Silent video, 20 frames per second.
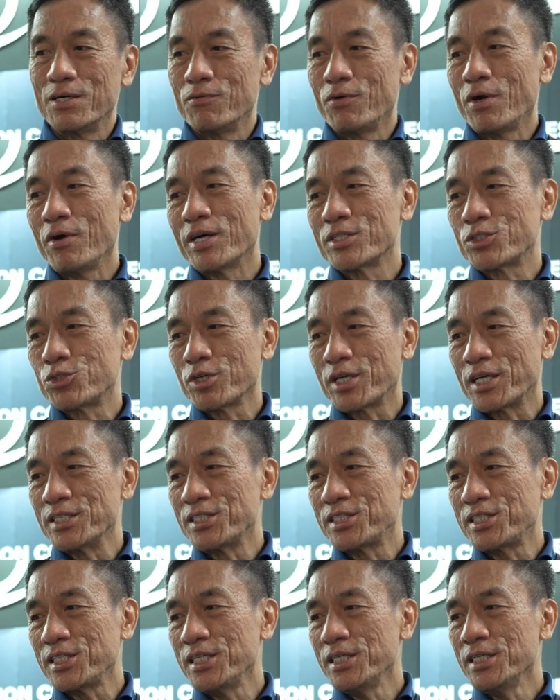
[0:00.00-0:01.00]
Well, as you
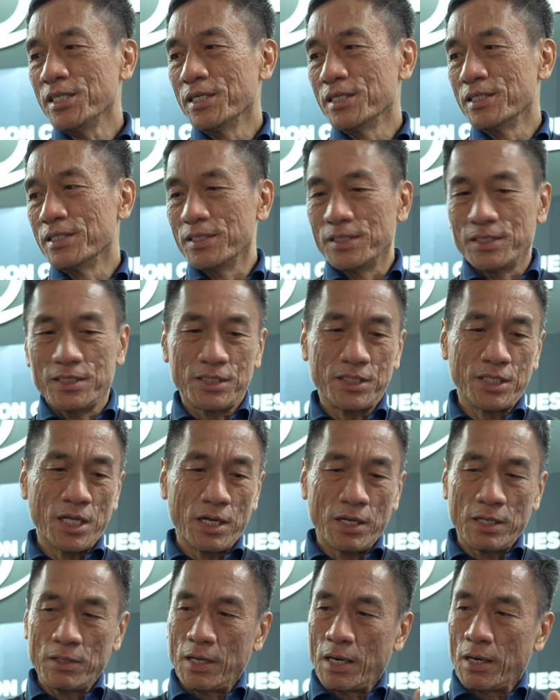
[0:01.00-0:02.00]
can see,
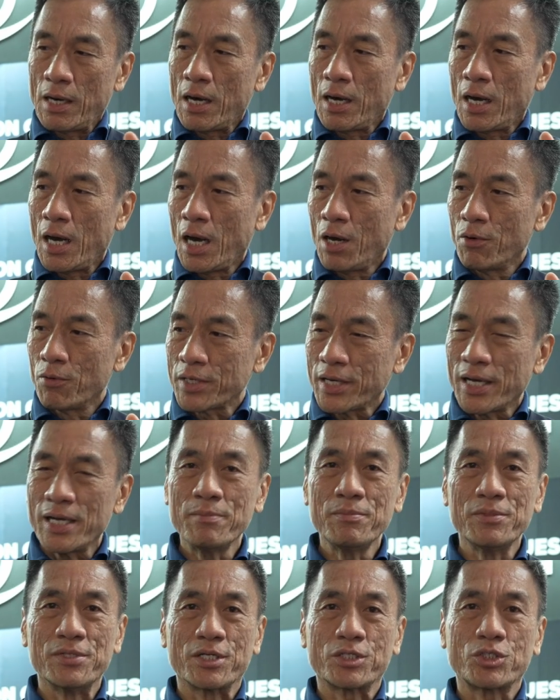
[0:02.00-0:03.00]
our
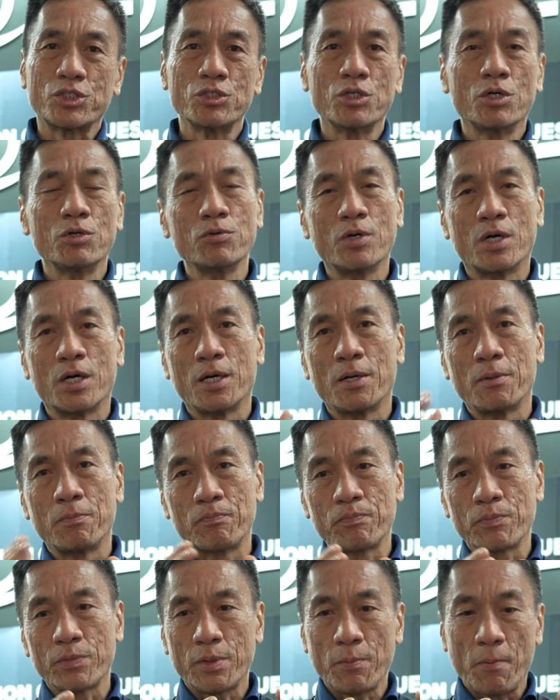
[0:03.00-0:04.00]
cameras, you
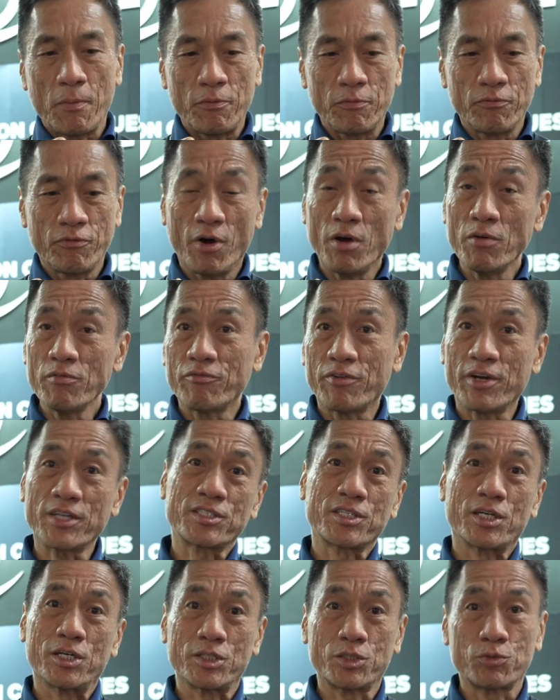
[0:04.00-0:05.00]
know, form
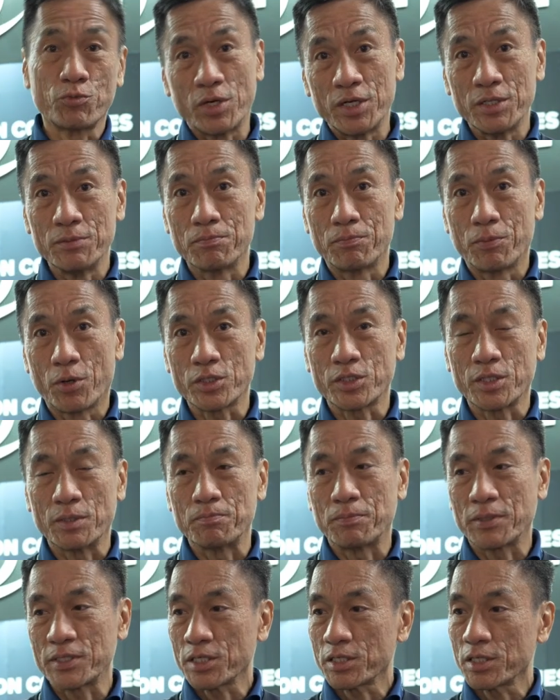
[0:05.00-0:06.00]
factor is very
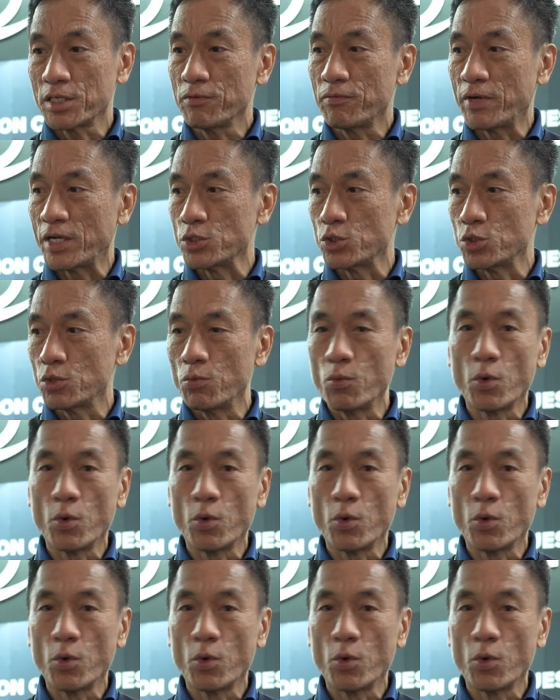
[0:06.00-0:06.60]
important, particularly when you